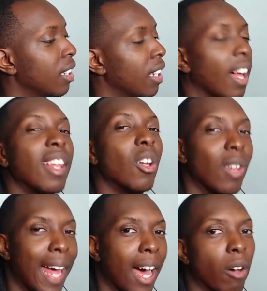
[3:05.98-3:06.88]
A little
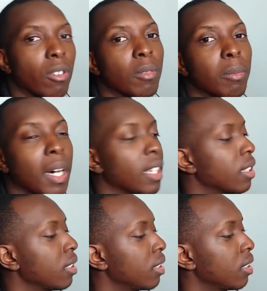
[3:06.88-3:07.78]
loud, but
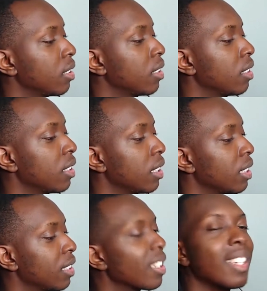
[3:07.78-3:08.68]

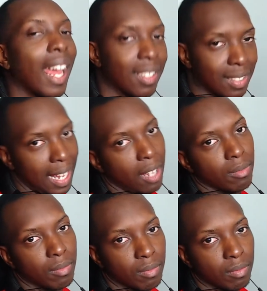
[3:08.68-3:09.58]
it's a nice sound,
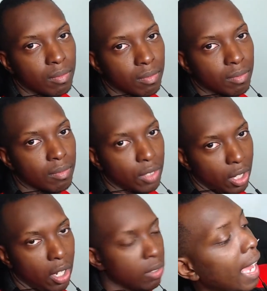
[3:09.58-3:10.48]
you
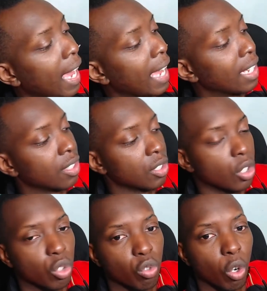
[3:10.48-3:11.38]
know? And this is the
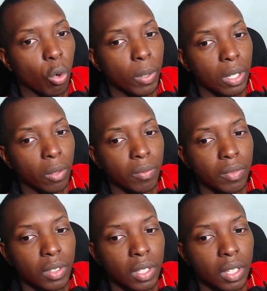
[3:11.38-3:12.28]
scroll wheel.
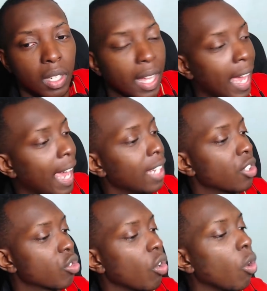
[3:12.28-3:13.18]
And the
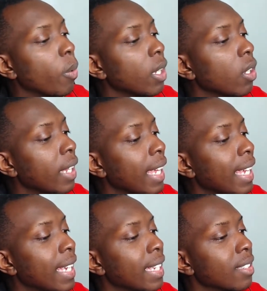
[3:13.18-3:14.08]
scroll wheel
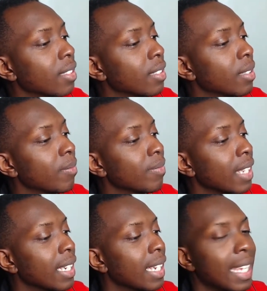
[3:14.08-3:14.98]
it's
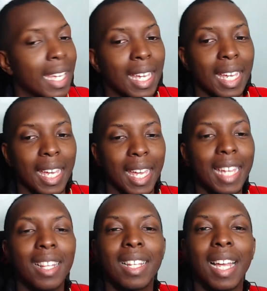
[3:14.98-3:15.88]

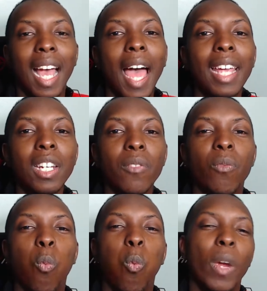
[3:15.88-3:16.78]
kind
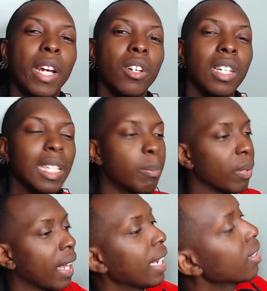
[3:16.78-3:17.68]
of weirdly
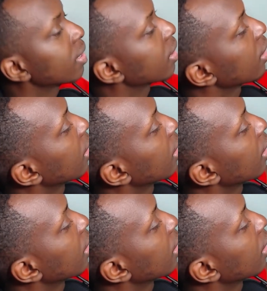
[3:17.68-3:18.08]
placed.